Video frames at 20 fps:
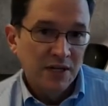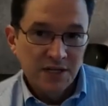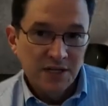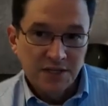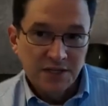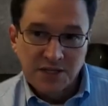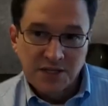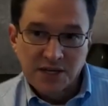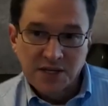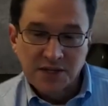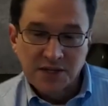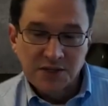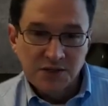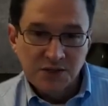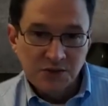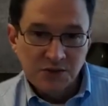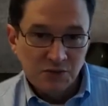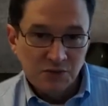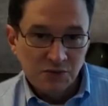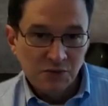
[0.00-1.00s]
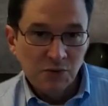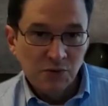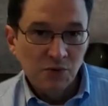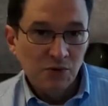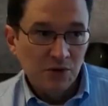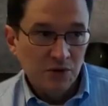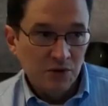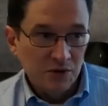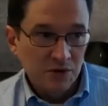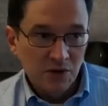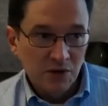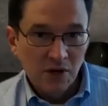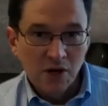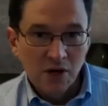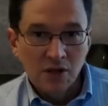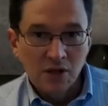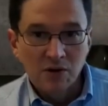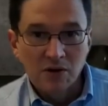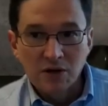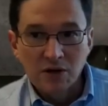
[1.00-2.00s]
in Texas or Florida or
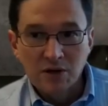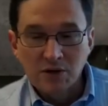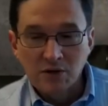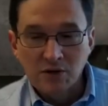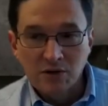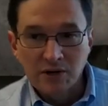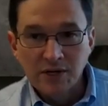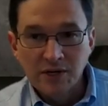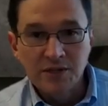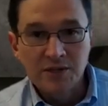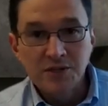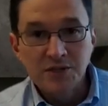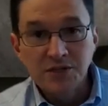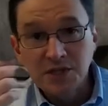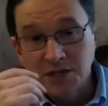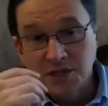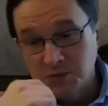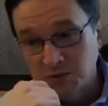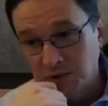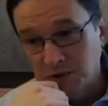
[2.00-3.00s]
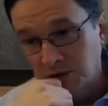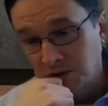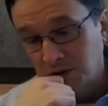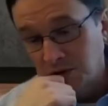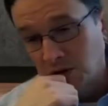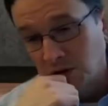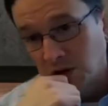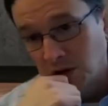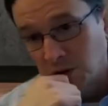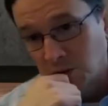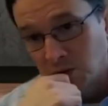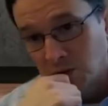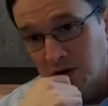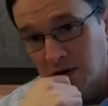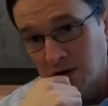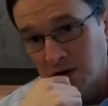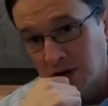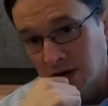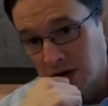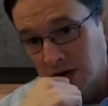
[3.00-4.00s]
Colorado or any of the states where you do a lot of
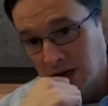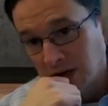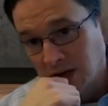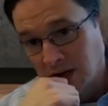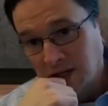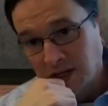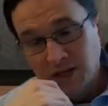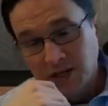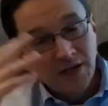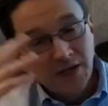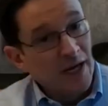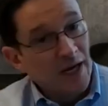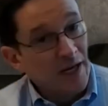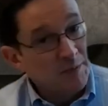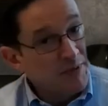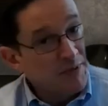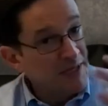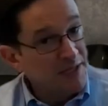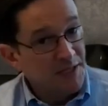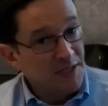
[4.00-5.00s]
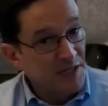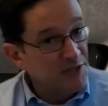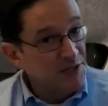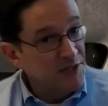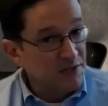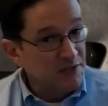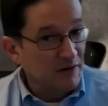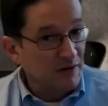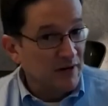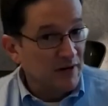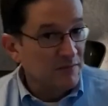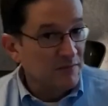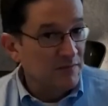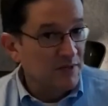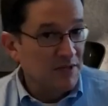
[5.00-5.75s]
work, you got to pay attention, right?